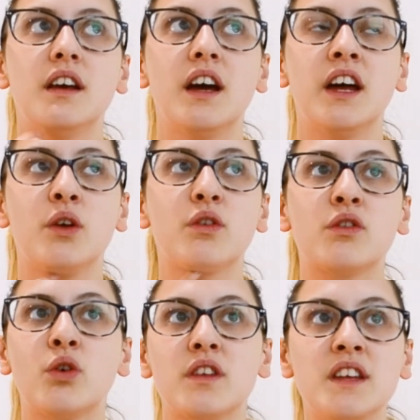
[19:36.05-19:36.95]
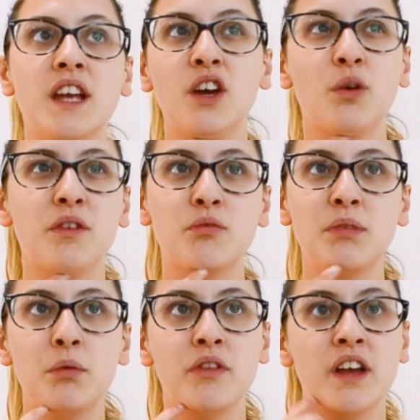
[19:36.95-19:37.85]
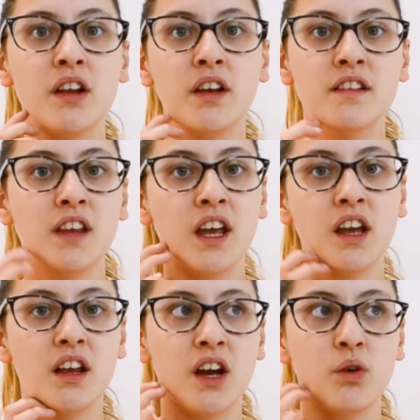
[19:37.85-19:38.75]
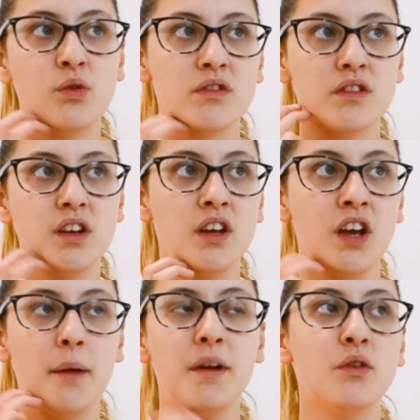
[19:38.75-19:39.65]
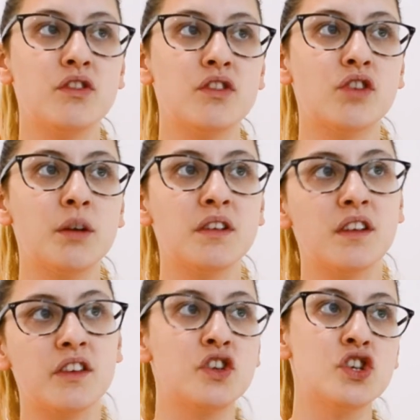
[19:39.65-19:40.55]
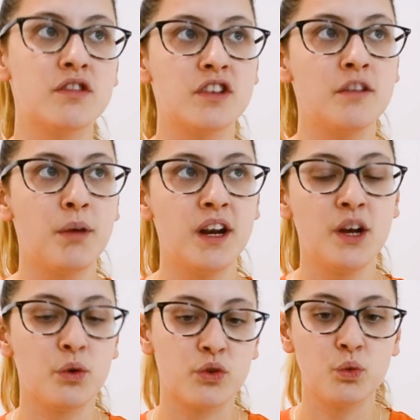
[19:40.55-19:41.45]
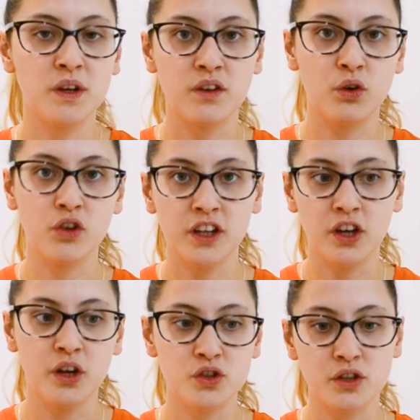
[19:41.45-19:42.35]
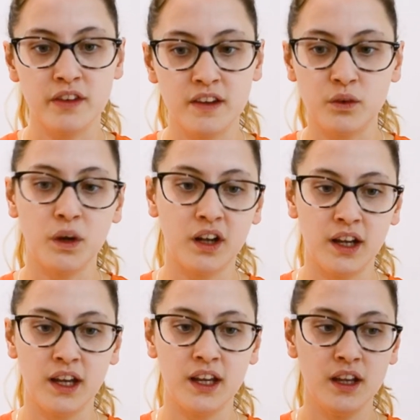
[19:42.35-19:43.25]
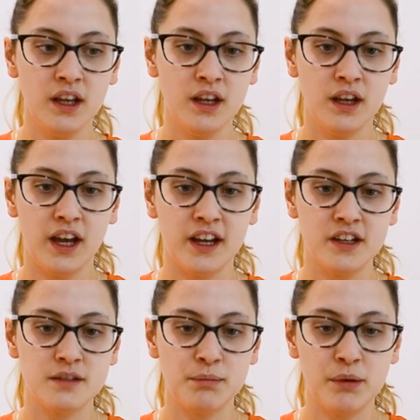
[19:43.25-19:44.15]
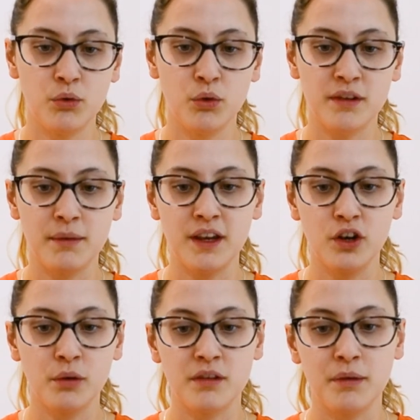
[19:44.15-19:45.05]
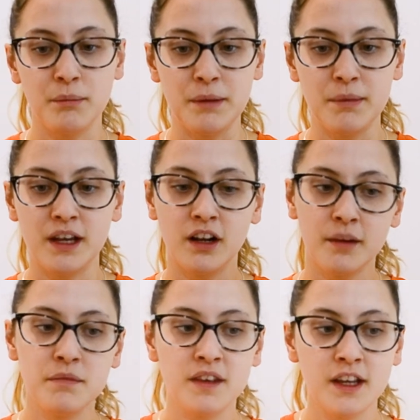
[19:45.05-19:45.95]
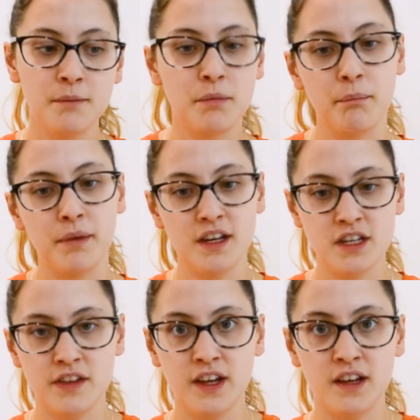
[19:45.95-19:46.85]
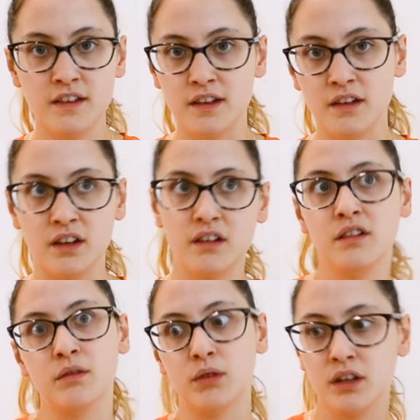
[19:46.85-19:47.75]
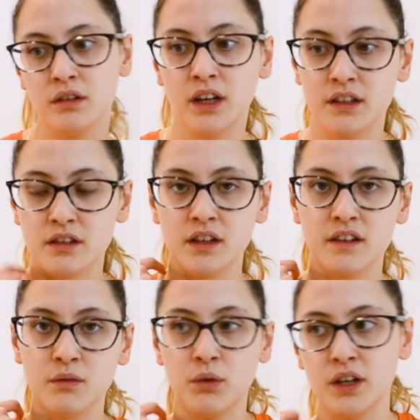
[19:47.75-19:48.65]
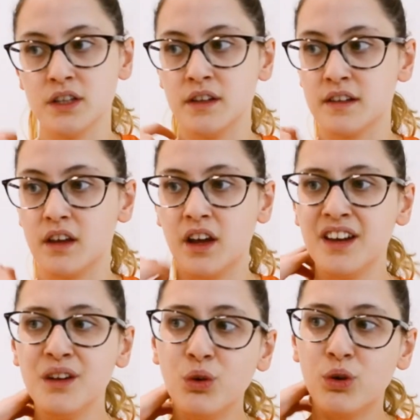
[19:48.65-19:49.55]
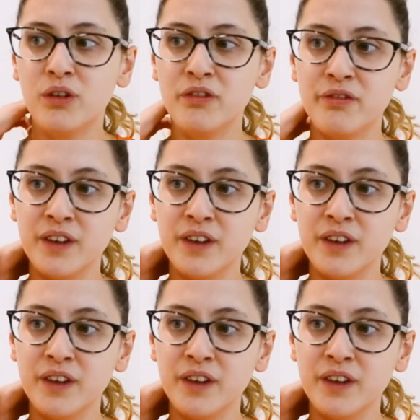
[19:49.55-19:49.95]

and I was constantly getting comments from people then, like saying I was described as like the Duracell bunny. I was always like on the go, doing things quickly, and people were always making comments about me being clumsy and bumping into things, and like, oh, why are you acting like this, and why are you doing this? I had a lot of,